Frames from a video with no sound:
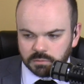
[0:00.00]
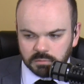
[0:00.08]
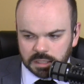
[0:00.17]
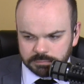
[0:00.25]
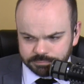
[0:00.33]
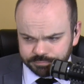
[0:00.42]
it
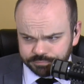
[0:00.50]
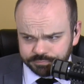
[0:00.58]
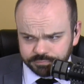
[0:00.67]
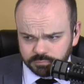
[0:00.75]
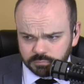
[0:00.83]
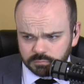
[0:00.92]
may.
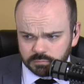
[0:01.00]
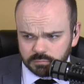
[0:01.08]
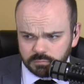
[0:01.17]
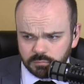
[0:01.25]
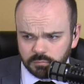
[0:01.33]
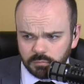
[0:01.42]

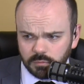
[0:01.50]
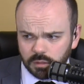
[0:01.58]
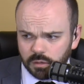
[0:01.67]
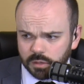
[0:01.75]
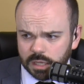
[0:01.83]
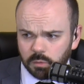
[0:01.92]

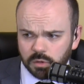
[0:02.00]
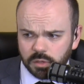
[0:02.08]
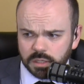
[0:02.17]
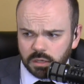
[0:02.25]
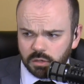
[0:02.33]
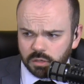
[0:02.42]
Okay, we're
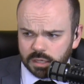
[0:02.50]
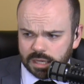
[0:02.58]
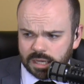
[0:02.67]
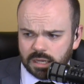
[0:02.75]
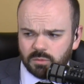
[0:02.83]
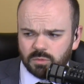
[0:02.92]
going to look
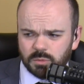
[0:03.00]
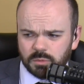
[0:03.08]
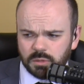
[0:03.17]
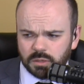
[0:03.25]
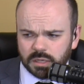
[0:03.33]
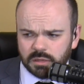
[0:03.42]
at, where
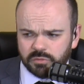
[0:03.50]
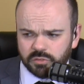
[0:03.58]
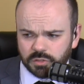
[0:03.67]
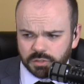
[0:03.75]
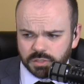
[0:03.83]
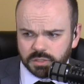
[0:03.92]
we look at
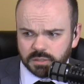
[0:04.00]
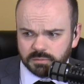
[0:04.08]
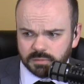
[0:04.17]
first.